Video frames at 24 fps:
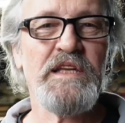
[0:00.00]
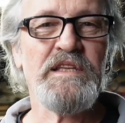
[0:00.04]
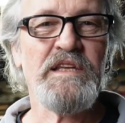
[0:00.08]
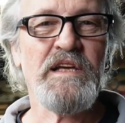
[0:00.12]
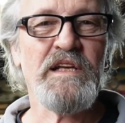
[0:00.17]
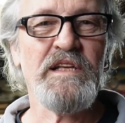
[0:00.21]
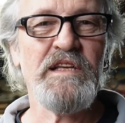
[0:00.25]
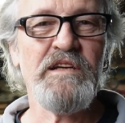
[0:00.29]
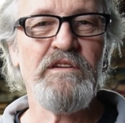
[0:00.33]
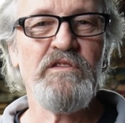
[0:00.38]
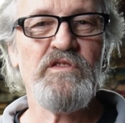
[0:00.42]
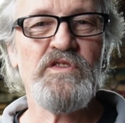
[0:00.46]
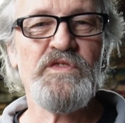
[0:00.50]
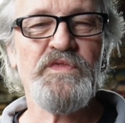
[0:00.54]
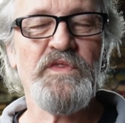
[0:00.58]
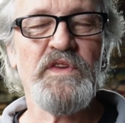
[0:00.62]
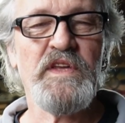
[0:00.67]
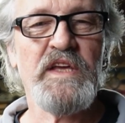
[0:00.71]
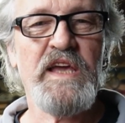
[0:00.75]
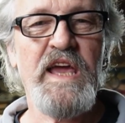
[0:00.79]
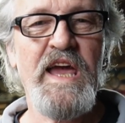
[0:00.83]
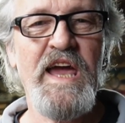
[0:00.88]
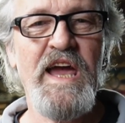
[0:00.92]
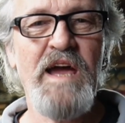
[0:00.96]
the clearance for
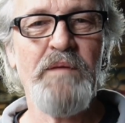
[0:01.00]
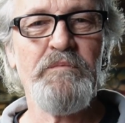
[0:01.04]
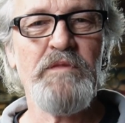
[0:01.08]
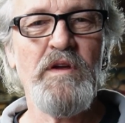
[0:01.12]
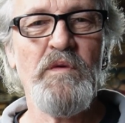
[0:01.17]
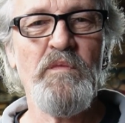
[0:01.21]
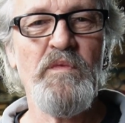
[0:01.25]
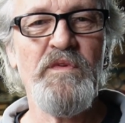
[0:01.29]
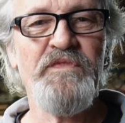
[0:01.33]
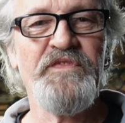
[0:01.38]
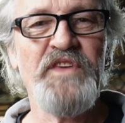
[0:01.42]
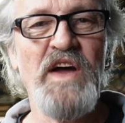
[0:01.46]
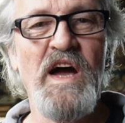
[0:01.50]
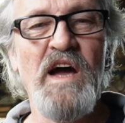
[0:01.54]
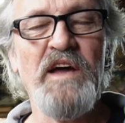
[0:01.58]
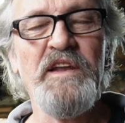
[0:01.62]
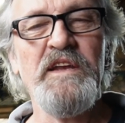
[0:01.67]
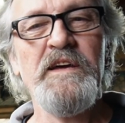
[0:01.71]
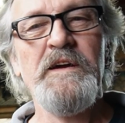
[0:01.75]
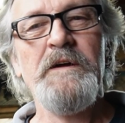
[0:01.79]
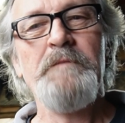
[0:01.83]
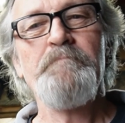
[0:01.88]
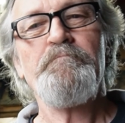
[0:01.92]
the cam that we've got,